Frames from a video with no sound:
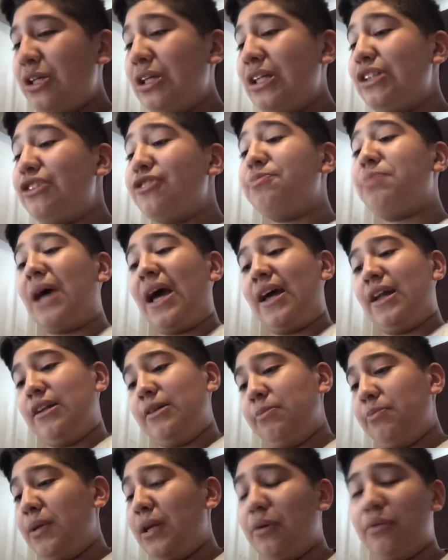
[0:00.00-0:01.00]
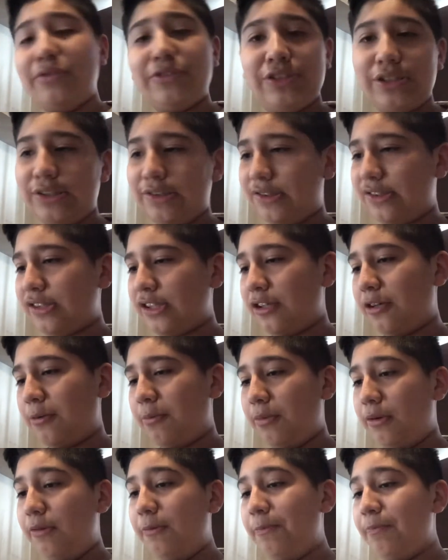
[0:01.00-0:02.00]
bad, but I won't say it's
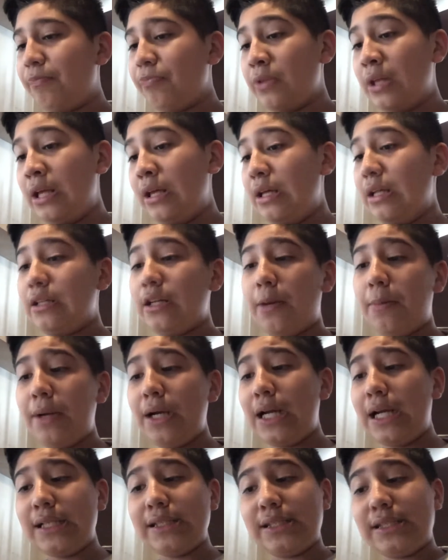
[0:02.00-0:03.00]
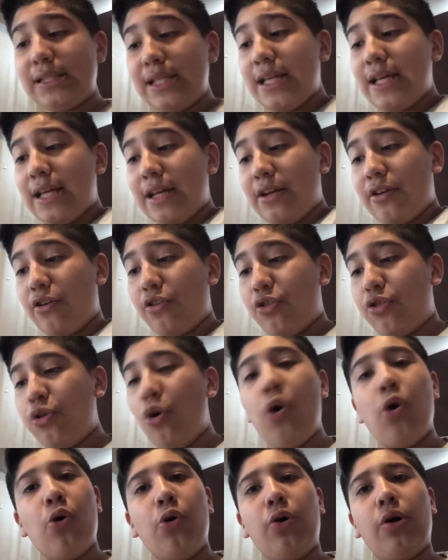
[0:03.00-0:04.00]
terrible. Number 19,
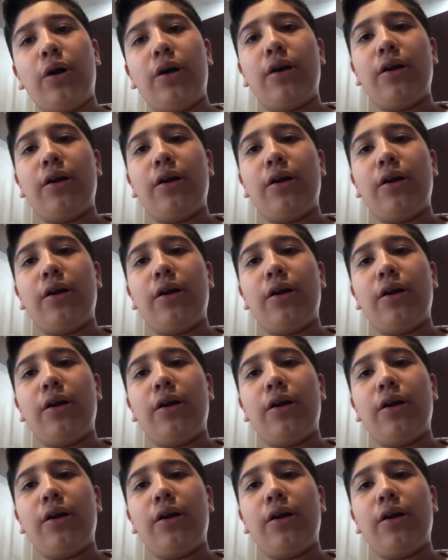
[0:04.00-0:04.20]
Thor.